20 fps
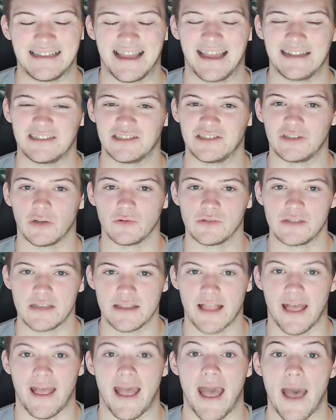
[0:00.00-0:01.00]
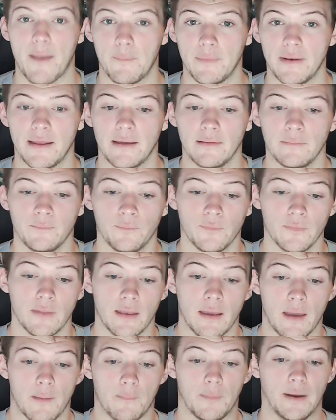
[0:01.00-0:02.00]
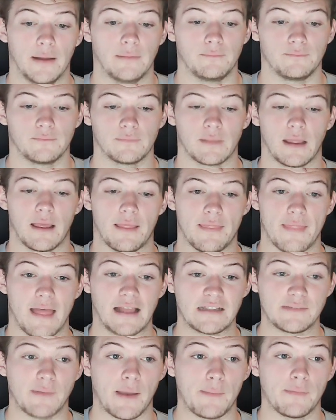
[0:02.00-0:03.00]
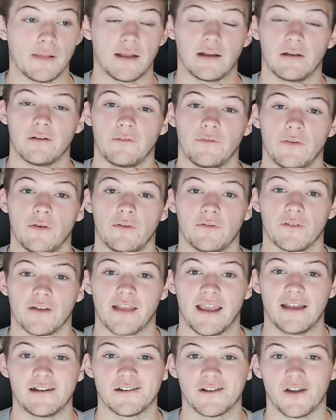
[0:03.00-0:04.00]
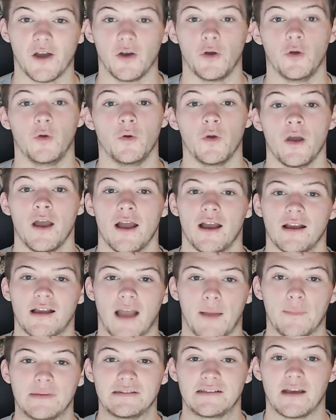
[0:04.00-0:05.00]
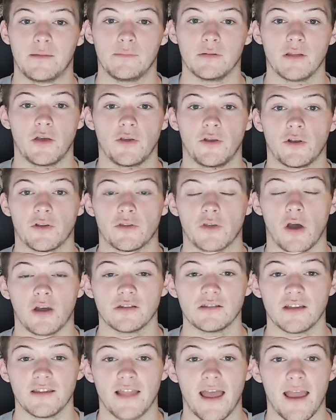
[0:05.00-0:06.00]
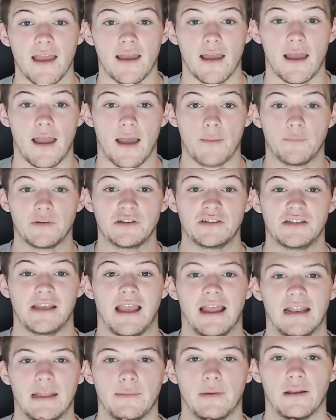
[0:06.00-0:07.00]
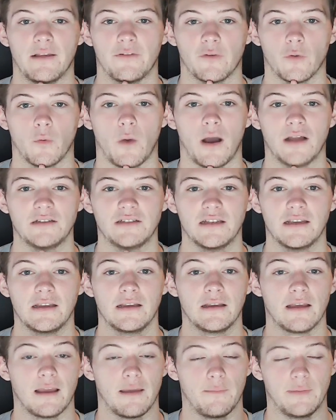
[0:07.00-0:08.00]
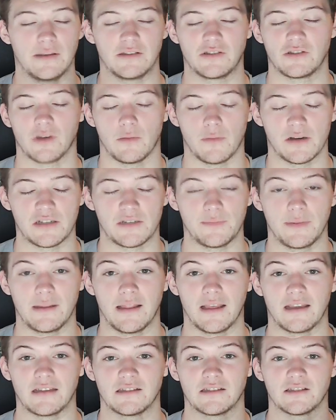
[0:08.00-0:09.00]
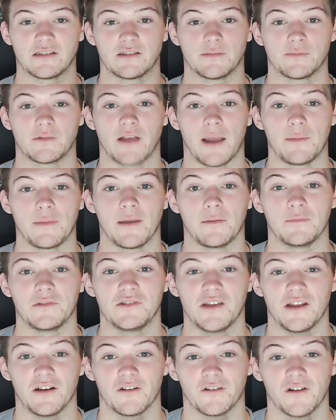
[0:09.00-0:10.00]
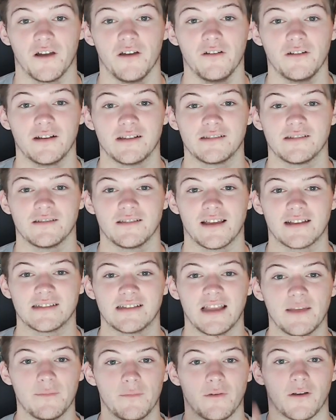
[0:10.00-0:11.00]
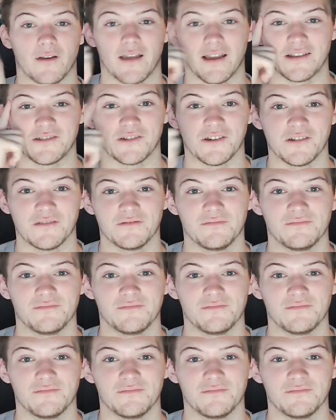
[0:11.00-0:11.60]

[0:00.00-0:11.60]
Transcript: I just don't see that happening. But that's my player review for Kader Kohou. Comment down below your thoughts on that. I appreciate anybody for watching. It means so much to me. Like and subscribe to help the channel grow. And until next time, catch y'all.